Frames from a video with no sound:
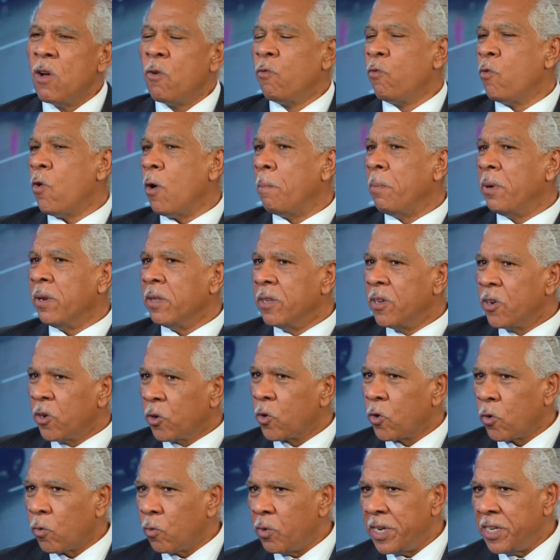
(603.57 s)
for
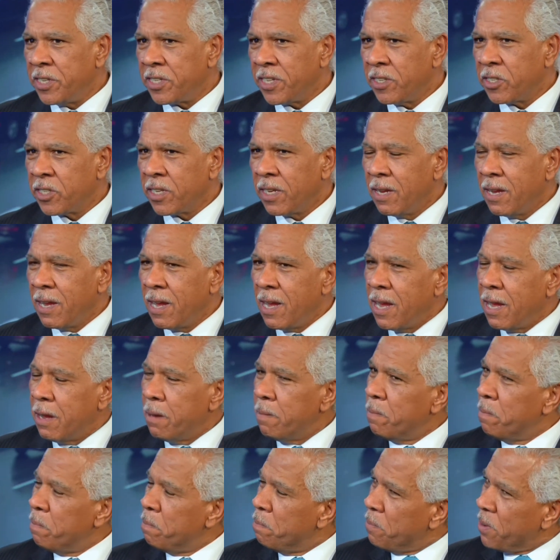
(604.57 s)
political reasons,
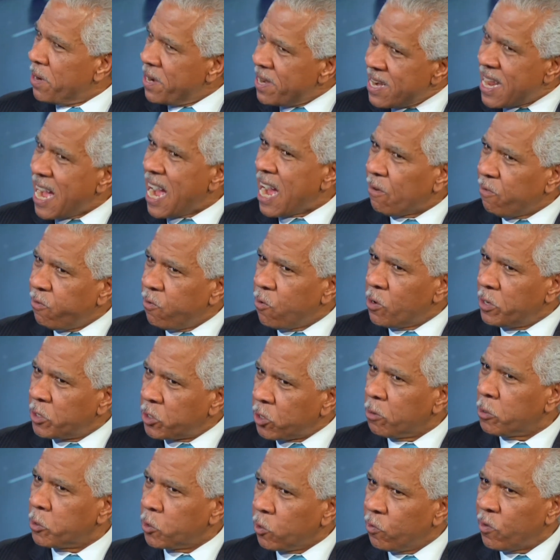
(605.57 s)
but not for
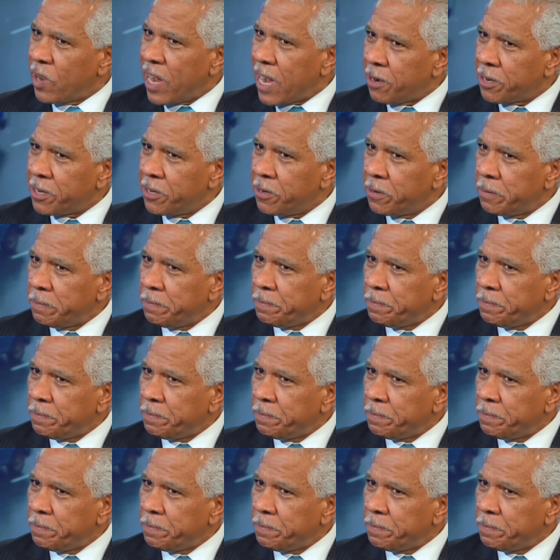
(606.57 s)
social value.